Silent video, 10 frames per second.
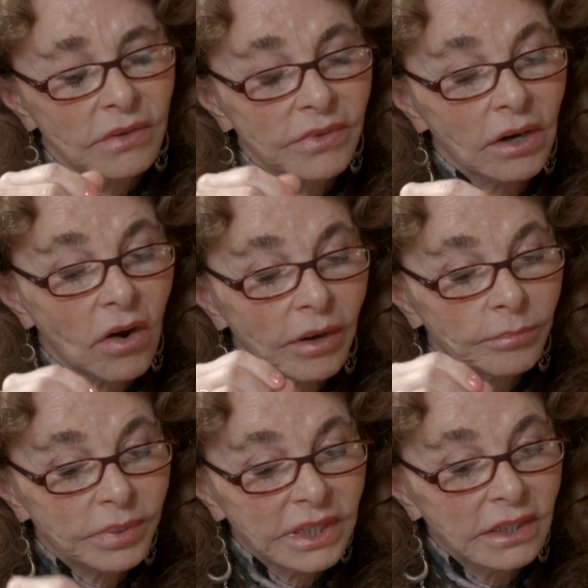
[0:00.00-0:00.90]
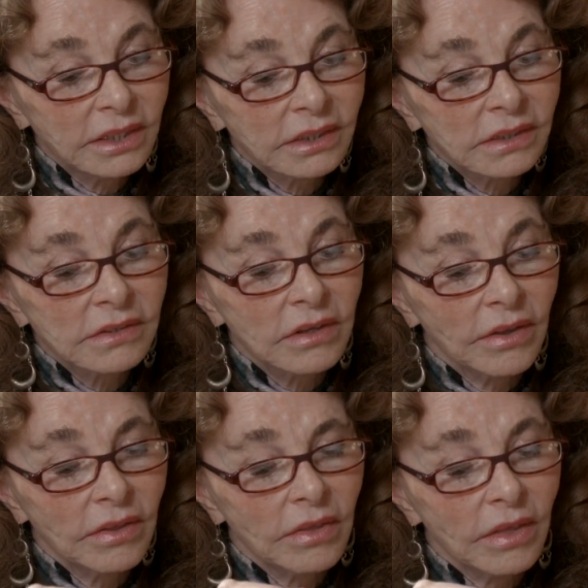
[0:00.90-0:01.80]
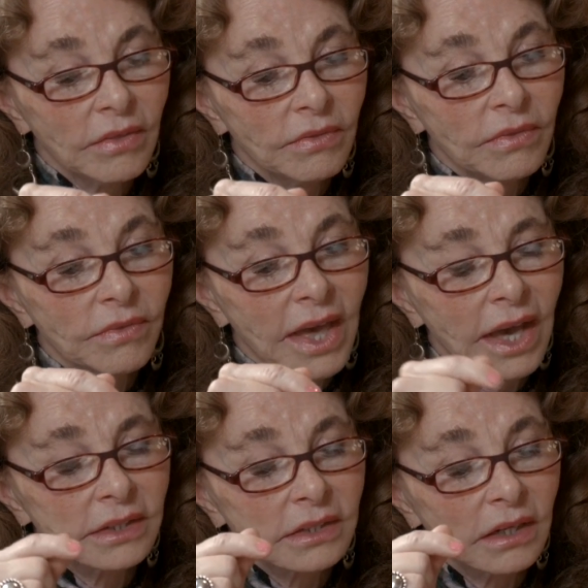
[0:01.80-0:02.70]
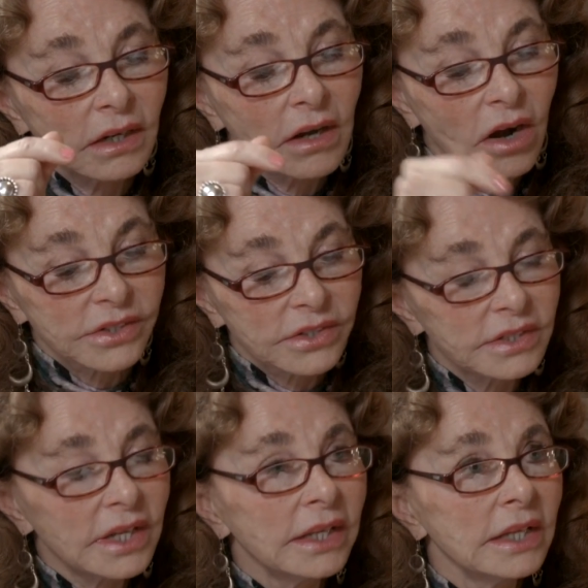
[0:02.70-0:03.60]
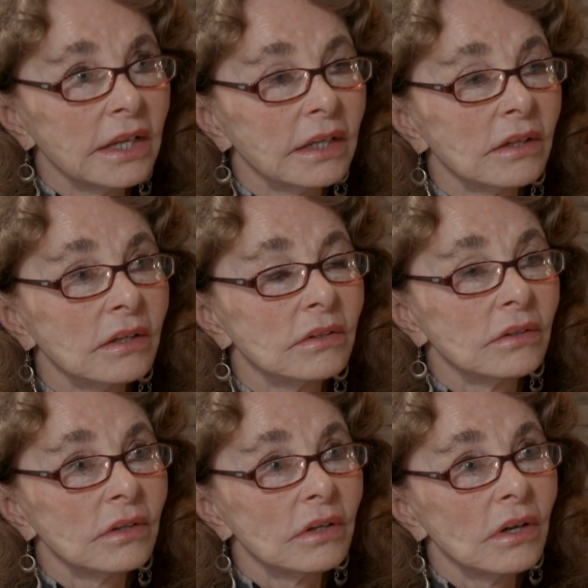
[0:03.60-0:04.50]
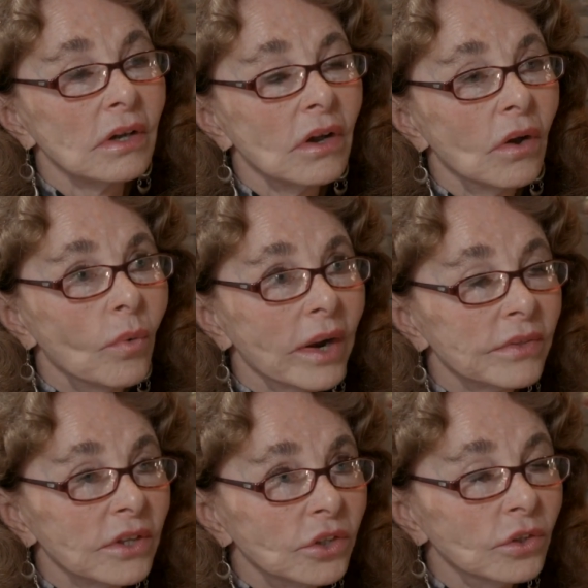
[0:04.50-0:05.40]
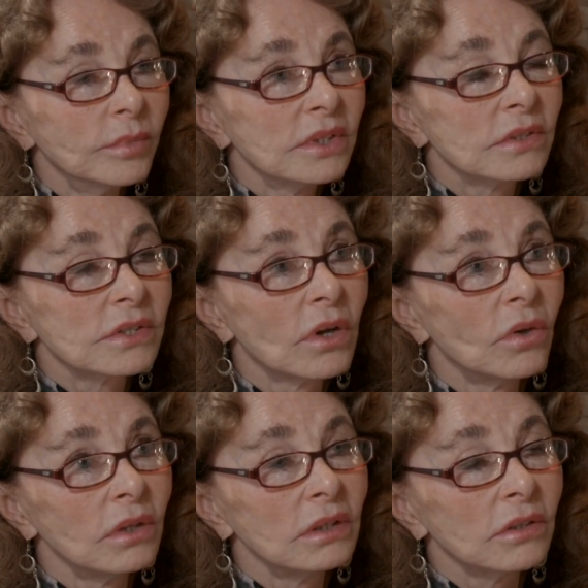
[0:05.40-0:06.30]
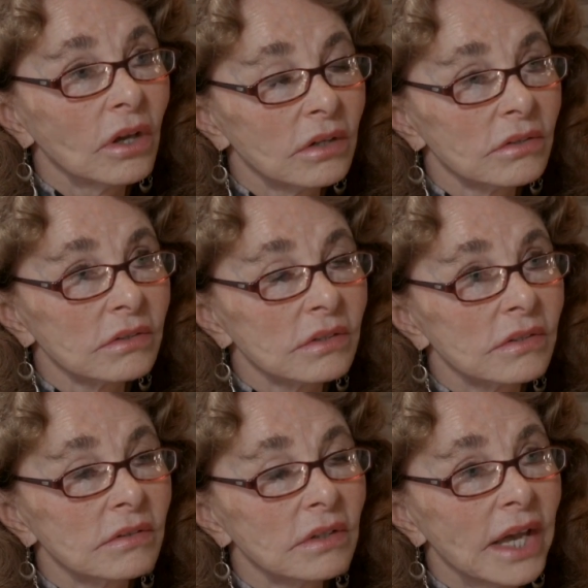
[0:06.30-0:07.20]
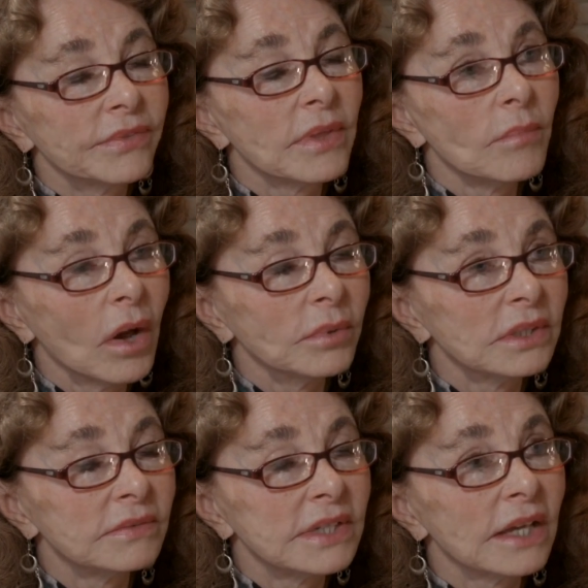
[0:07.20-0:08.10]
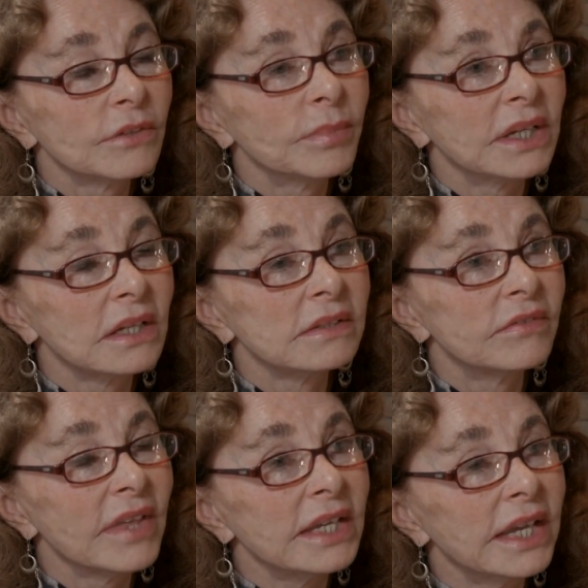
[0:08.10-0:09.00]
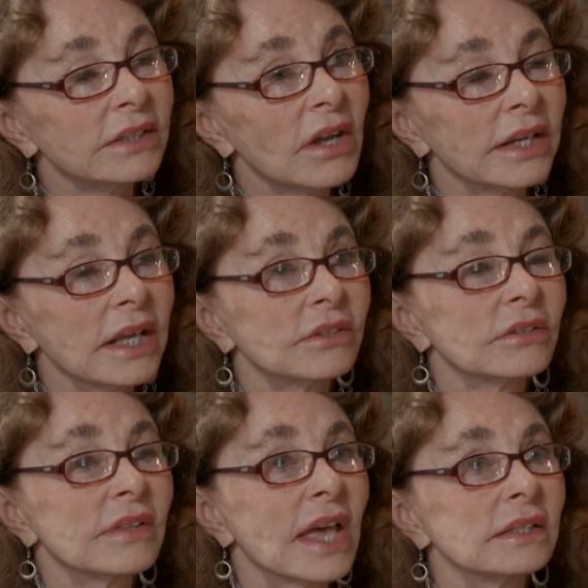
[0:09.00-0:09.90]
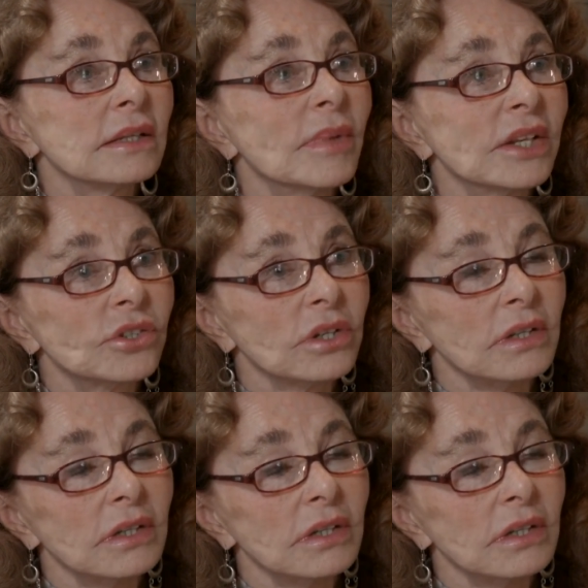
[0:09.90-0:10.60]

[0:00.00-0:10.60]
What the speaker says: there are beings that are studying where the human soul goes at the moment of death because they cannot enter that dimension.